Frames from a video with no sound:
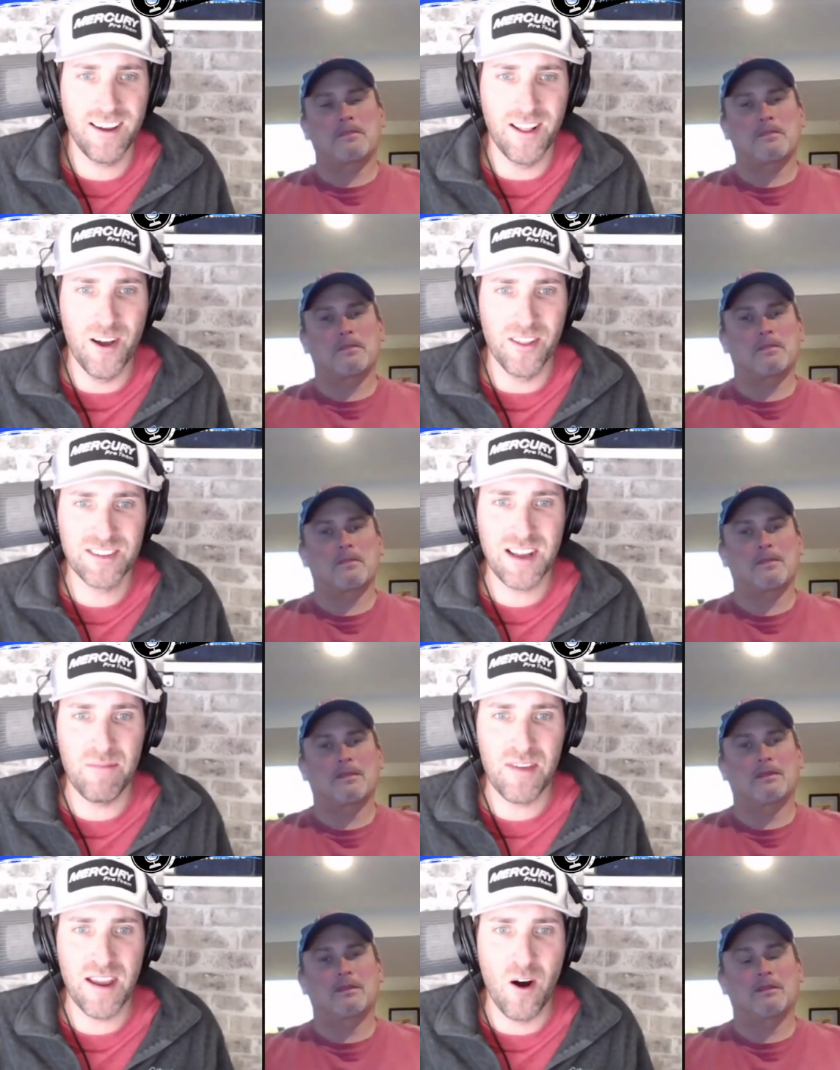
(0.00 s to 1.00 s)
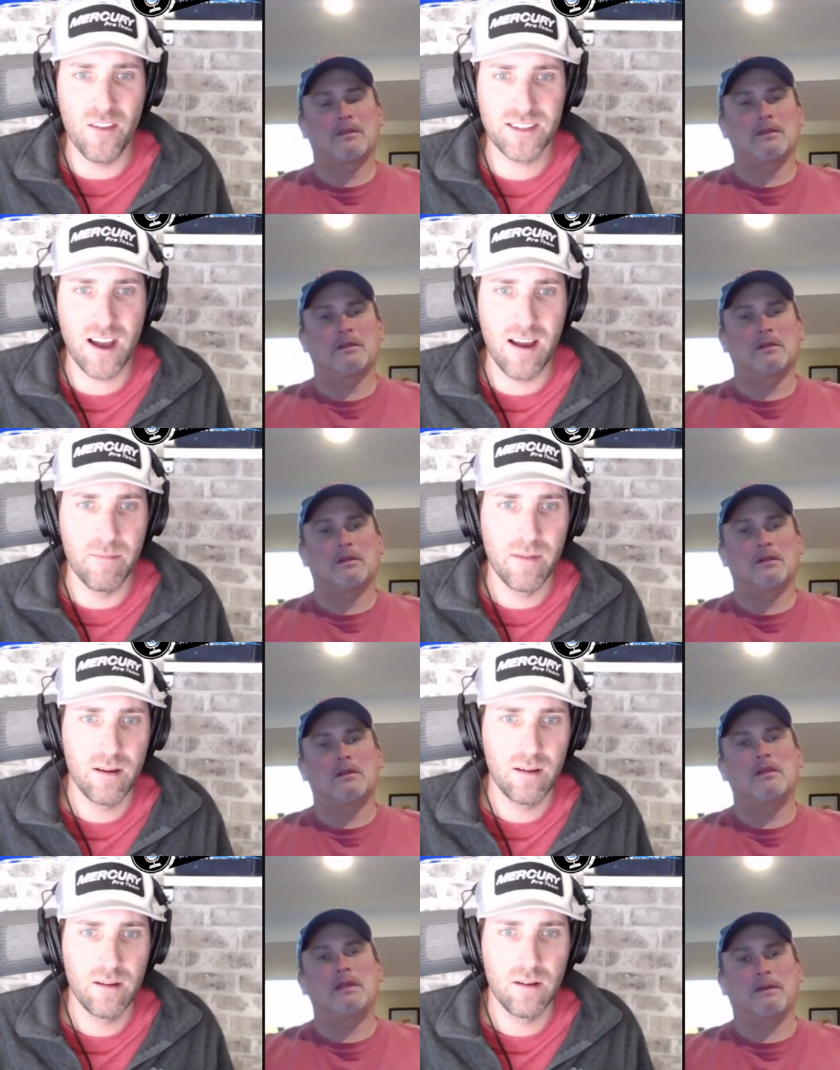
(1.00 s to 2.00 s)
Speaker 1: you know the same thing all the time
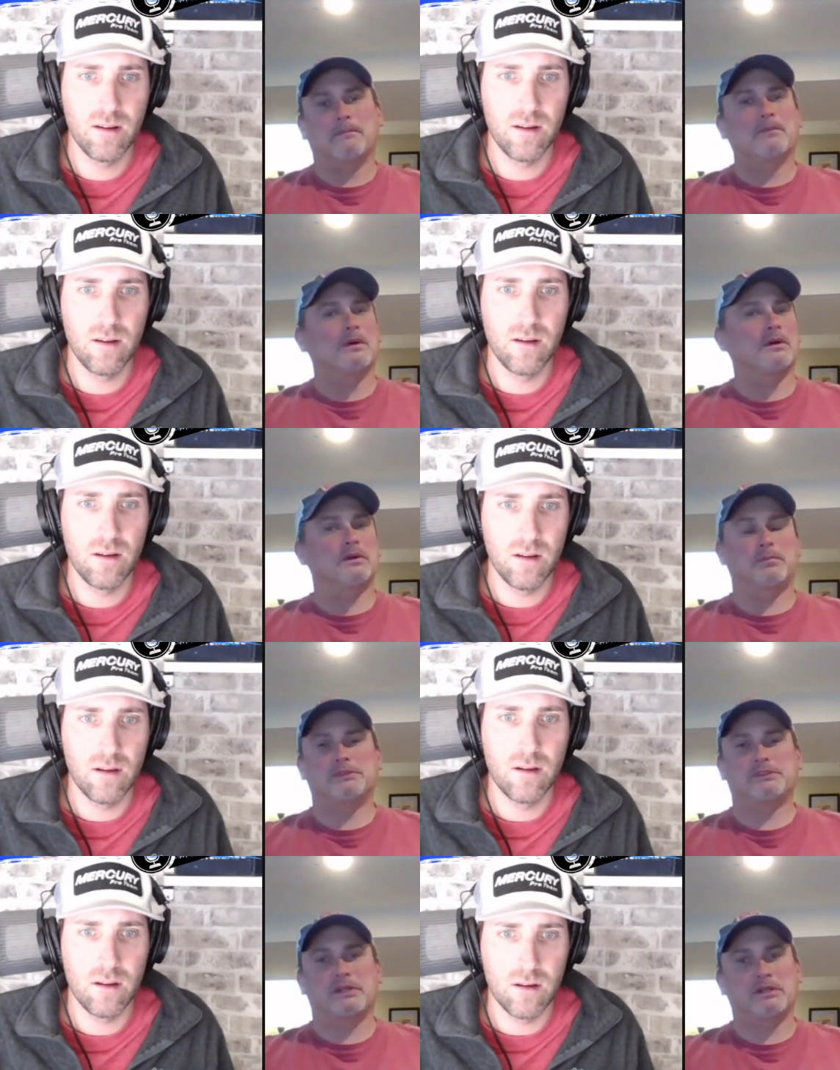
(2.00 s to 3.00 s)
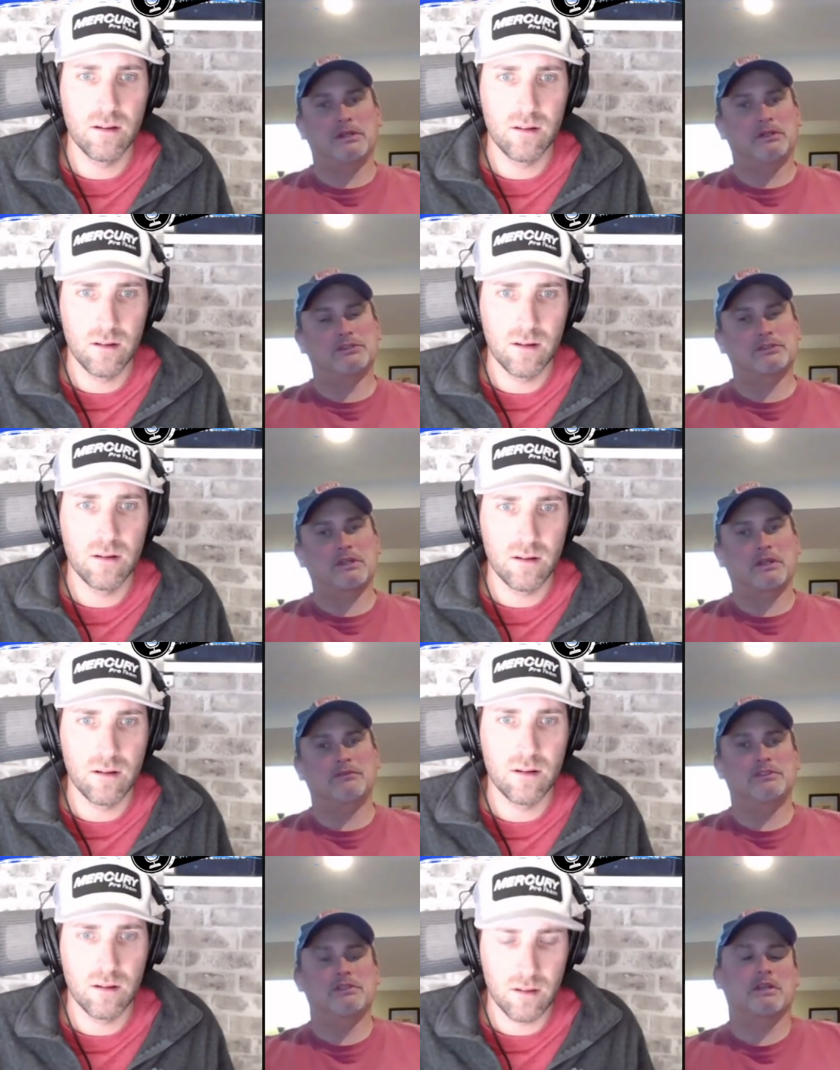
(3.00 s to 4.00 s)
Speaker 2: yeah 100% it, it just kind of
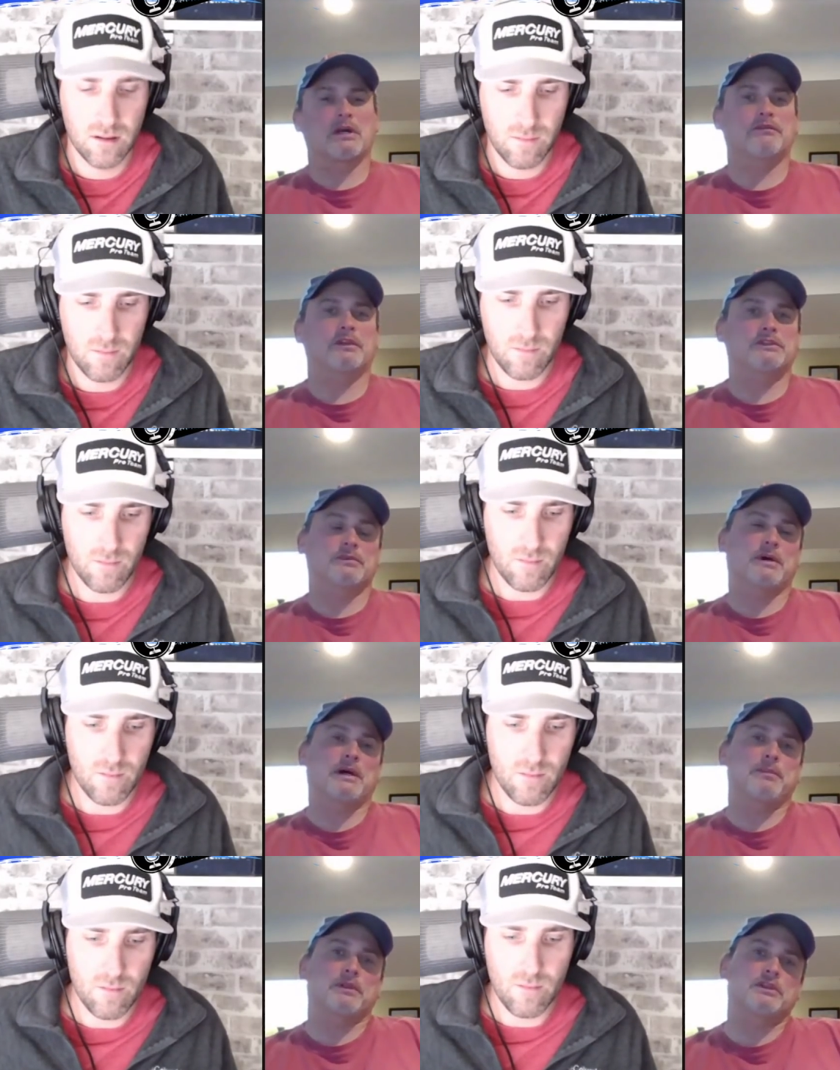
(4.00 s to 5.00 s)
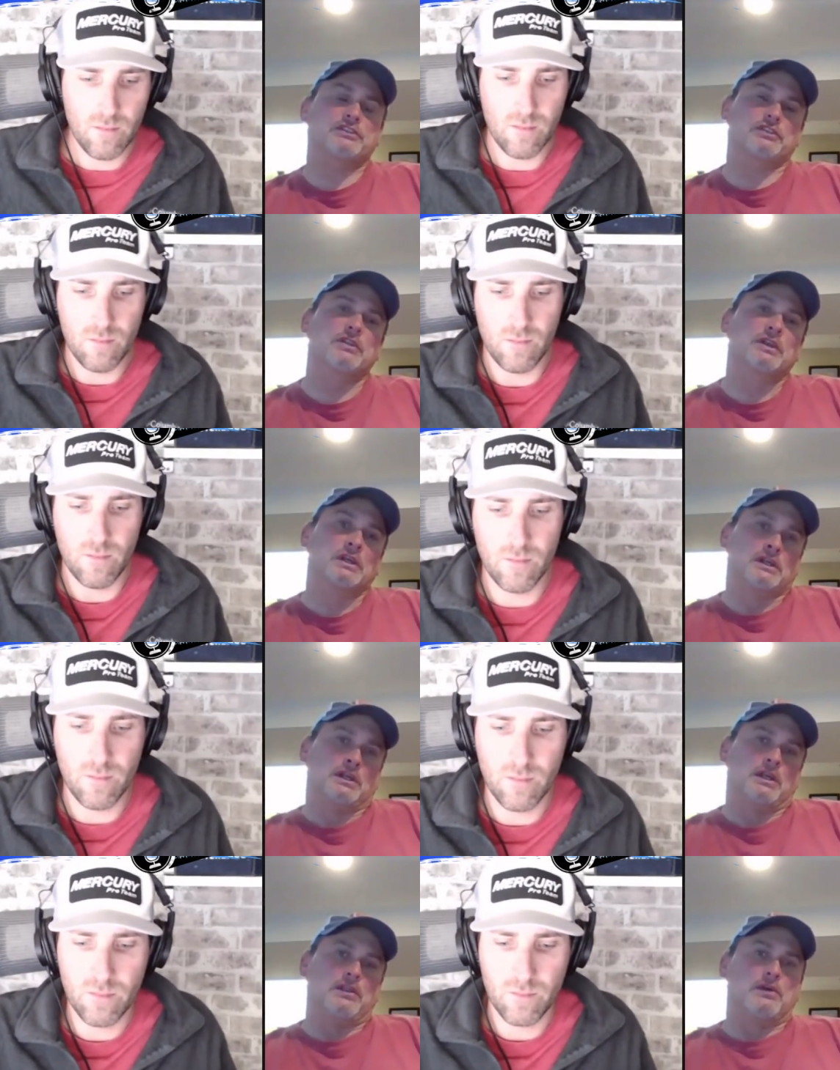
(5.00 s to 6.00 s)
gives you the confidence the population
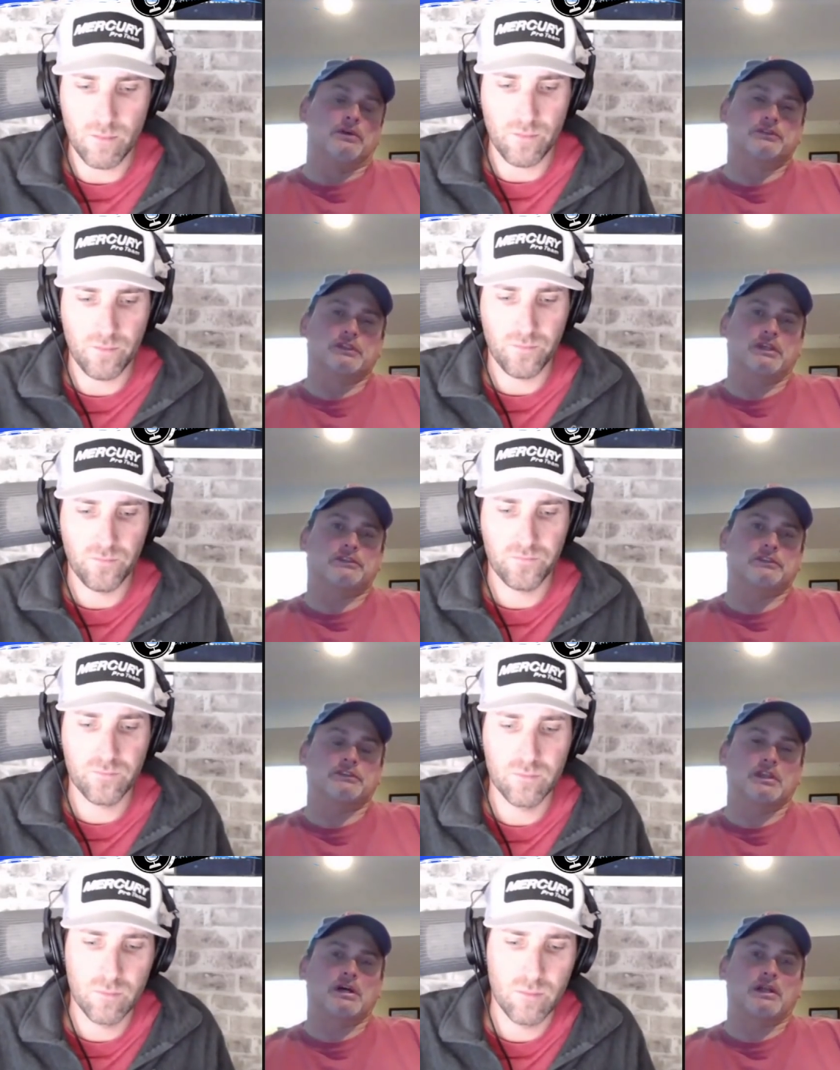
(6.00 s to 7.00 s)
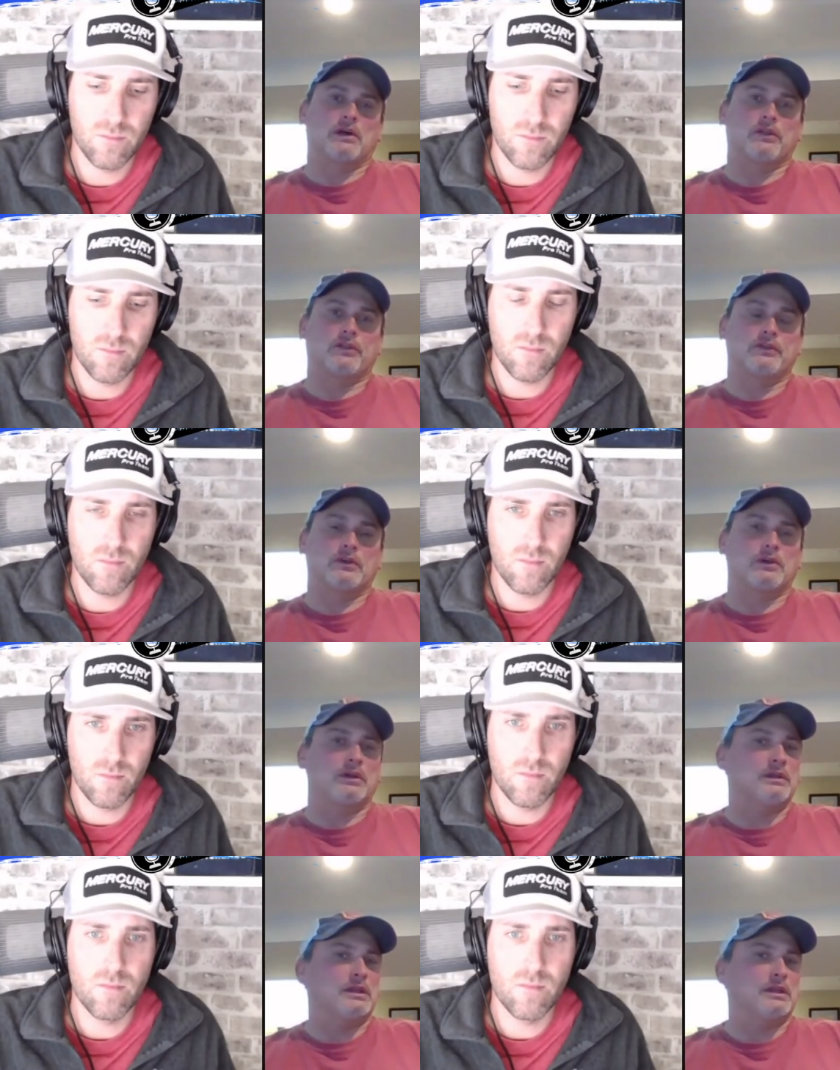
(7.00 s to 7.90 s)
in those lakes is a lot healthier